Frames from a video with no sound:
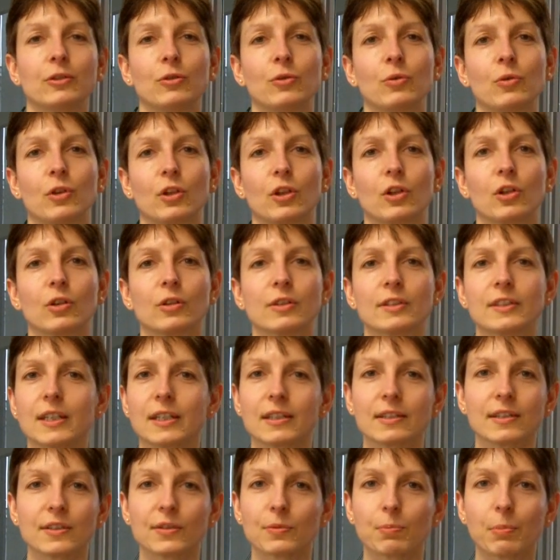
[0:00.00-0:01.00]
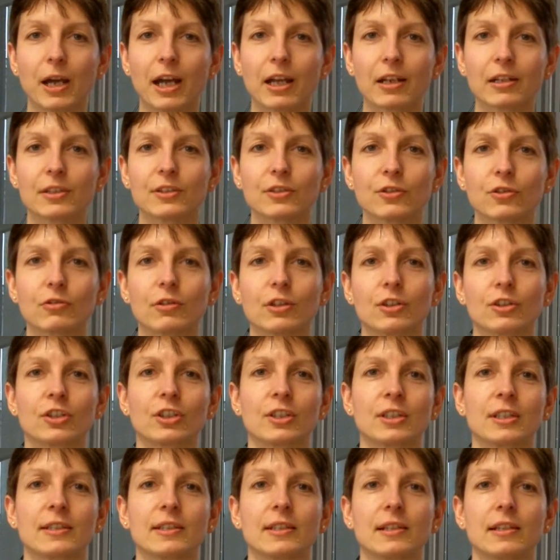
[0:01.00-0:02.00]
or the content is badly
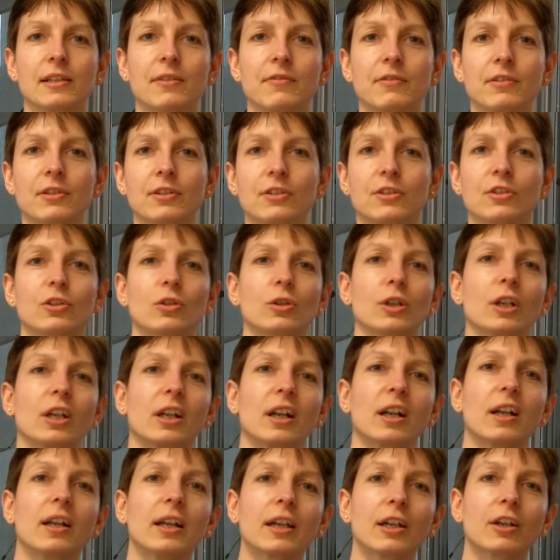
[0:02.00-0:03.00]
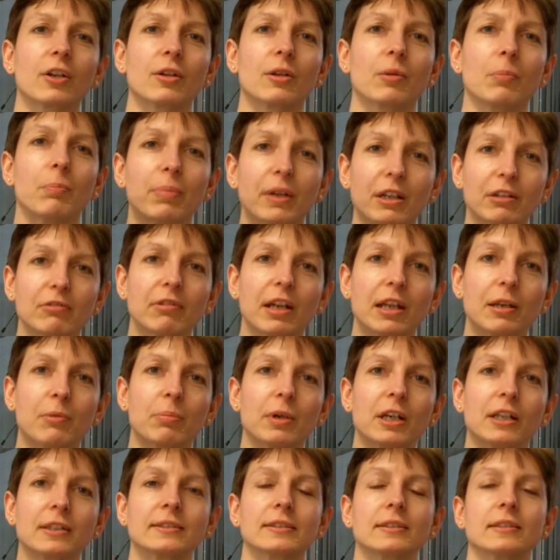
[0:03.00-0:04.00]
structured and delivered, you can click on a big
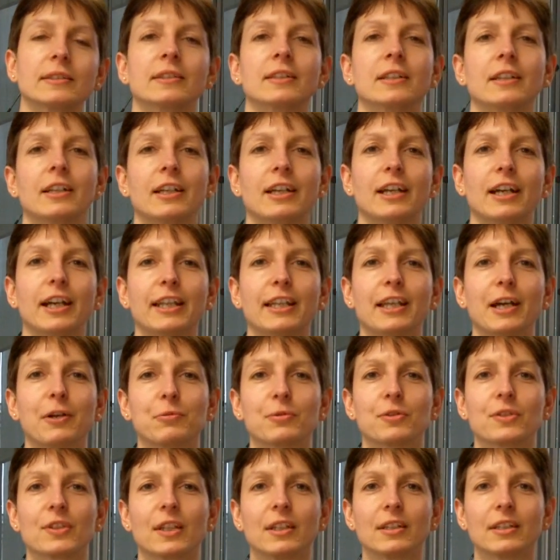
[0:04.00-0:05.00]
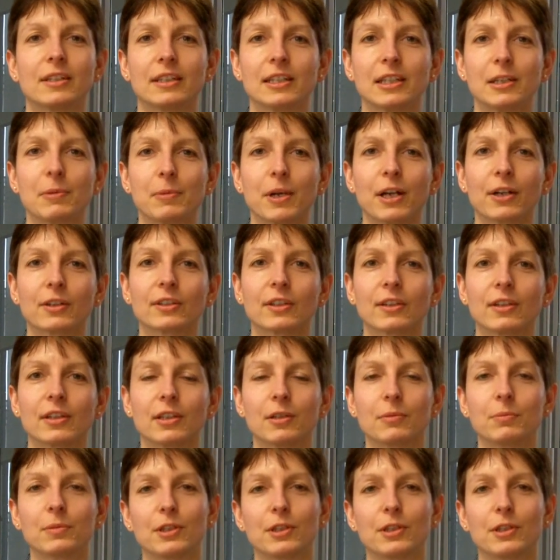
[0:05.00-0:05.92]
red button, and that will send an email to the